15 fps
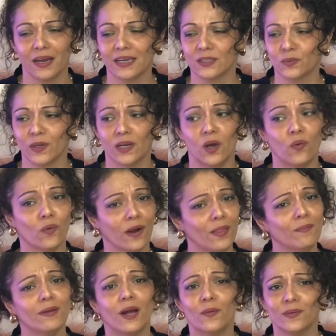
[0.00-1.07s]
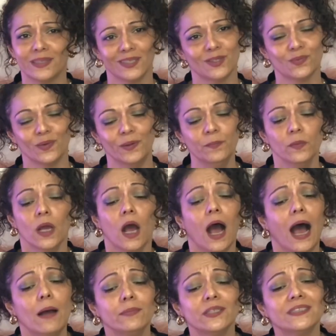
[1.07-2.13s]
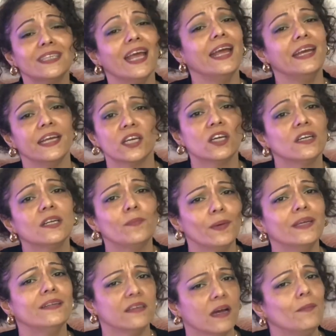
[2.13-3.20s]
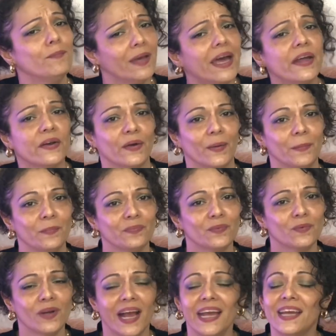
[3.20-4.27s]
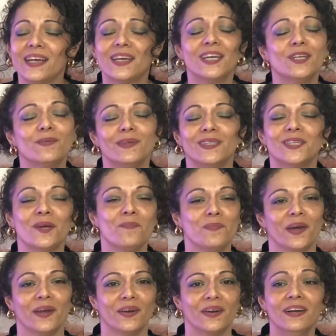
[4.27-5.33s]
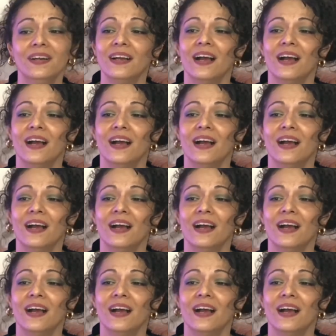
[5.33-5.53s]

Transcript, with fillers: Because we can go around the block with this one. I'm just saying it could have been done better, right? It could have been done better.